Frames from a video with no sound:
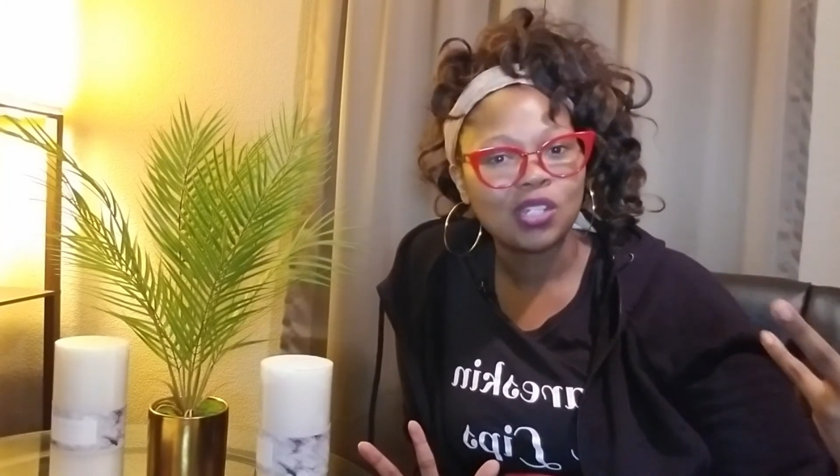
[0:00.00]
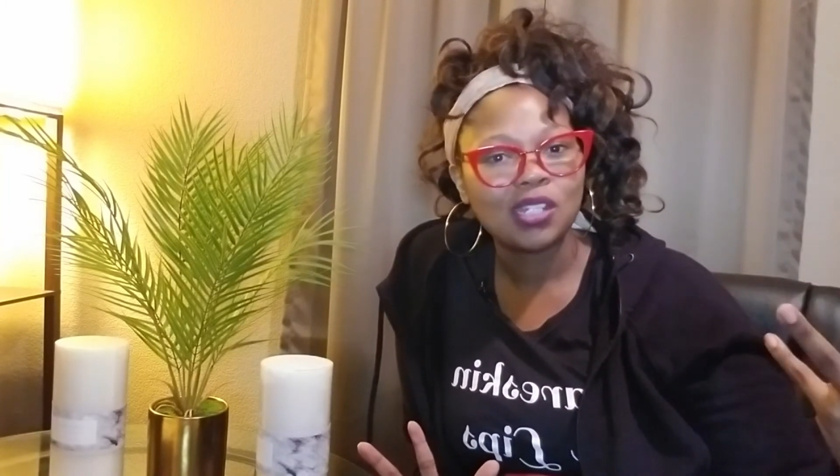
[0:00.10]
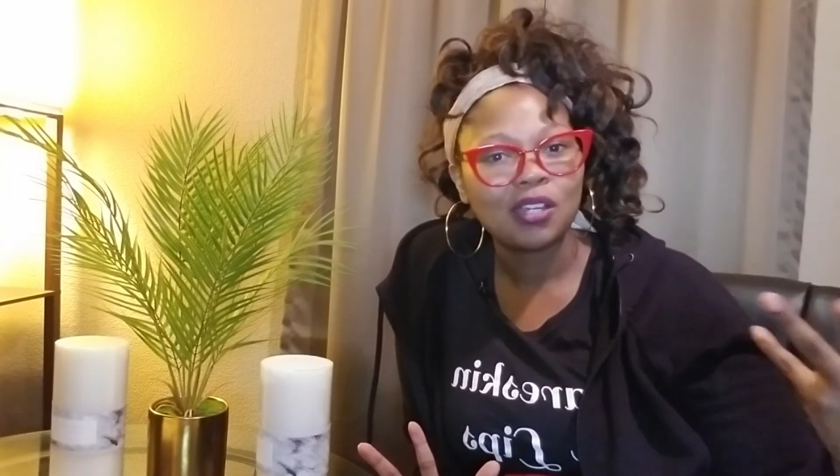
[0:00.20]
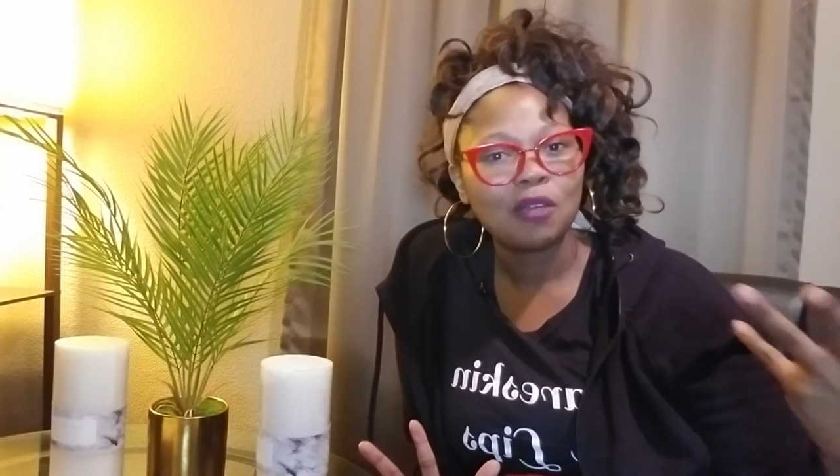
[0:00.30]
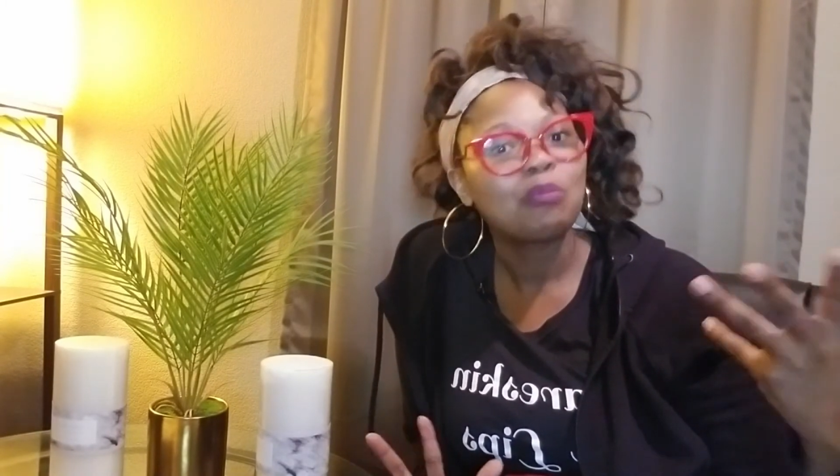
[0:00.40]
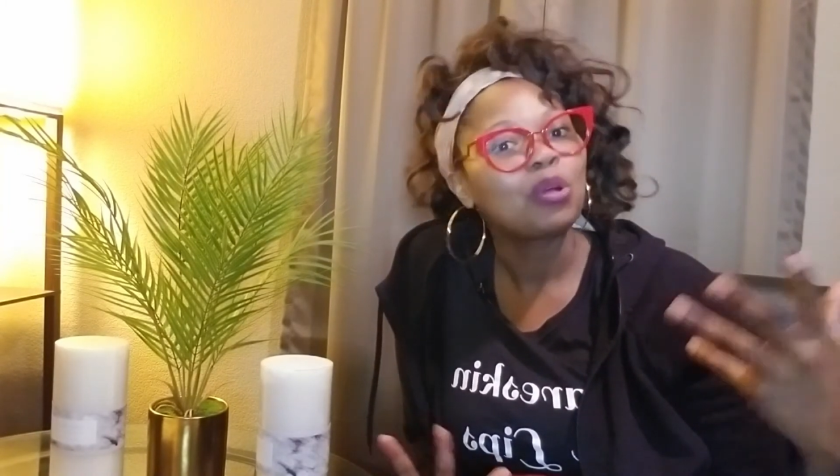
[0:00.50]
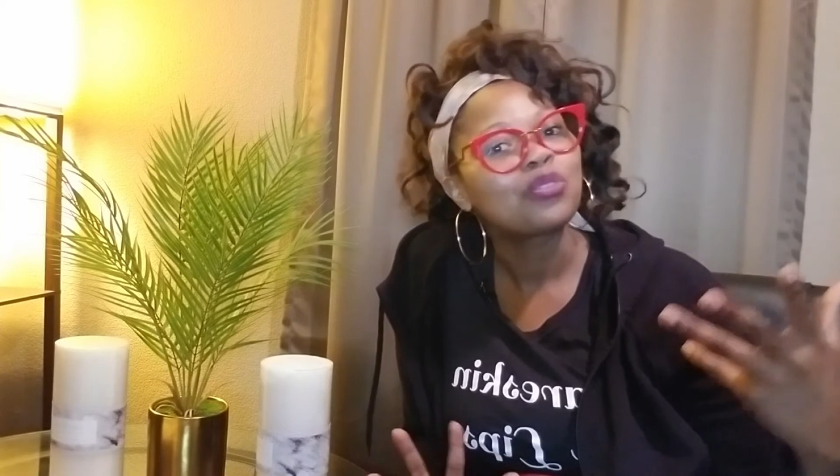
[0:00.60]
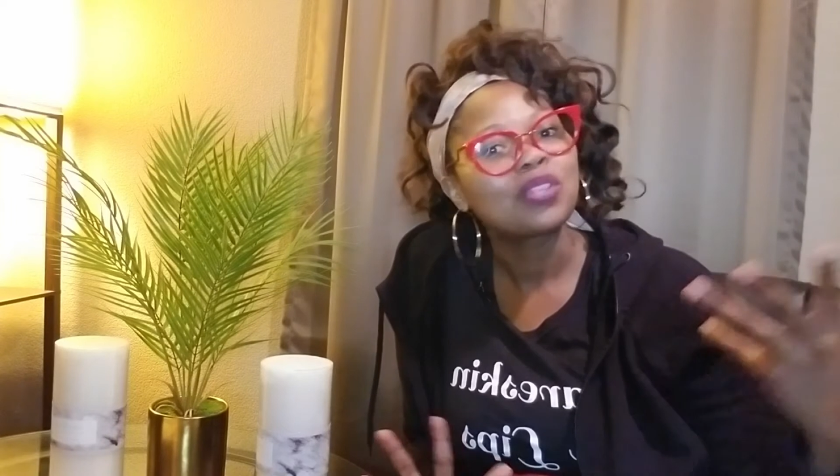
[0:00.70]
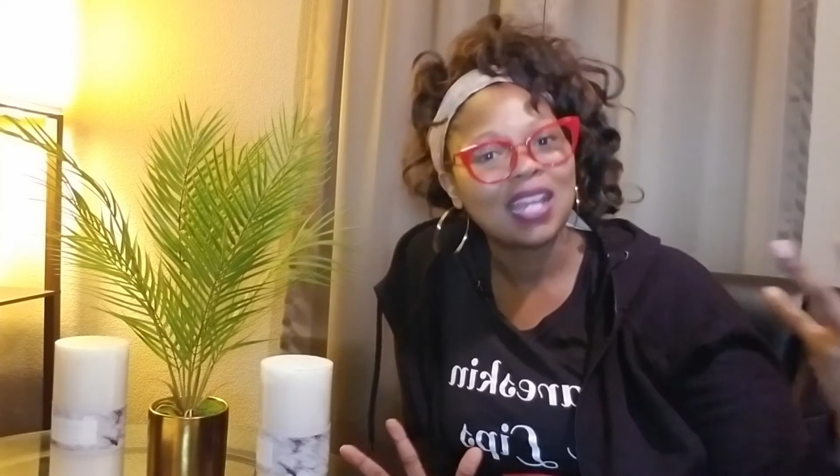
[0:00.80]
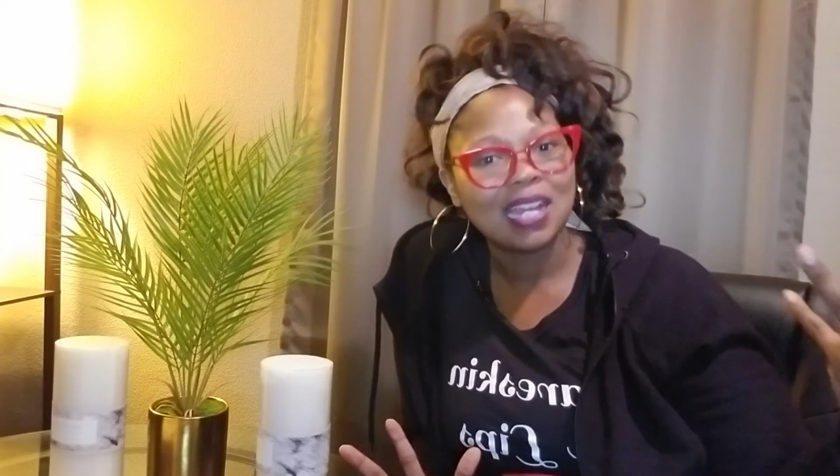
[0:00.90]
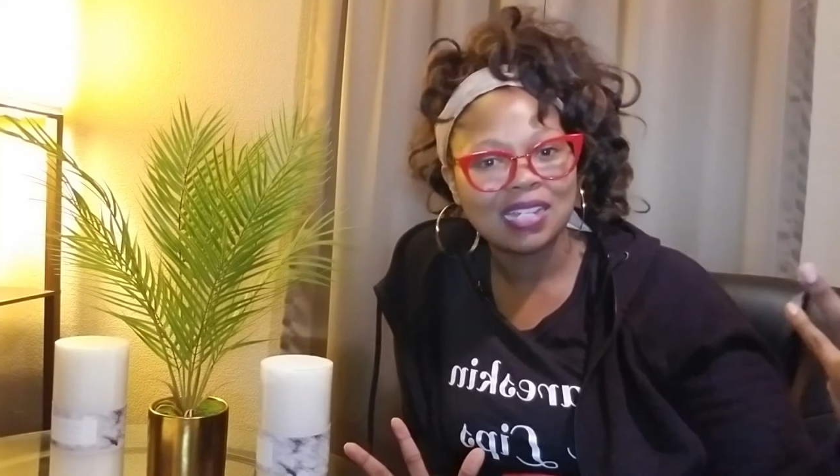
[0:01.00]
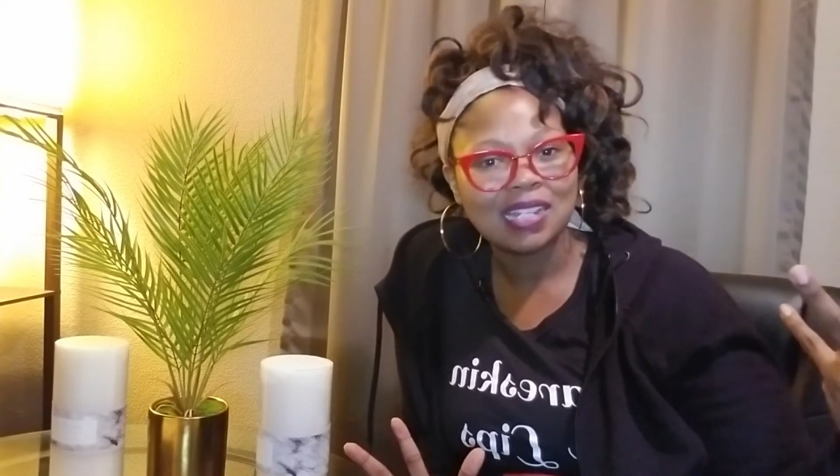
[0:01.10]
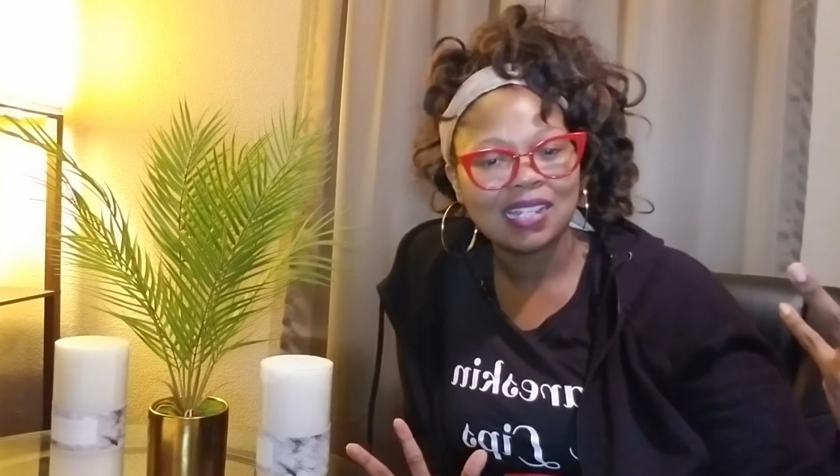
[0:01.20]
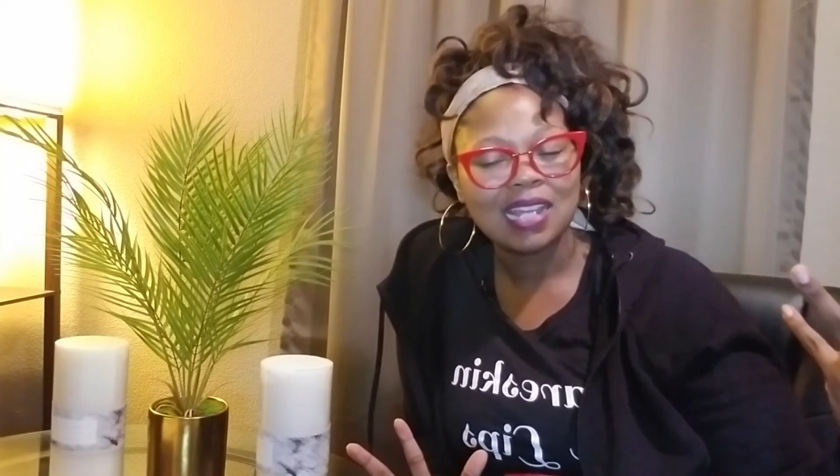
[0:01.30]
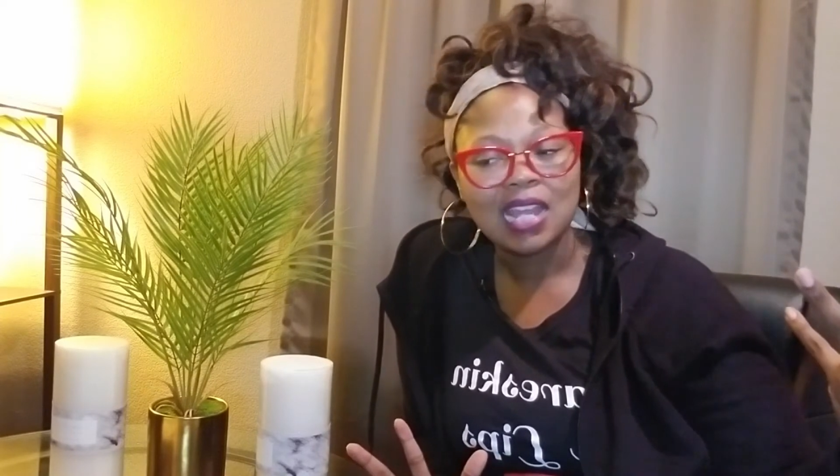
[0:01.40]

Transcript: to tell both guys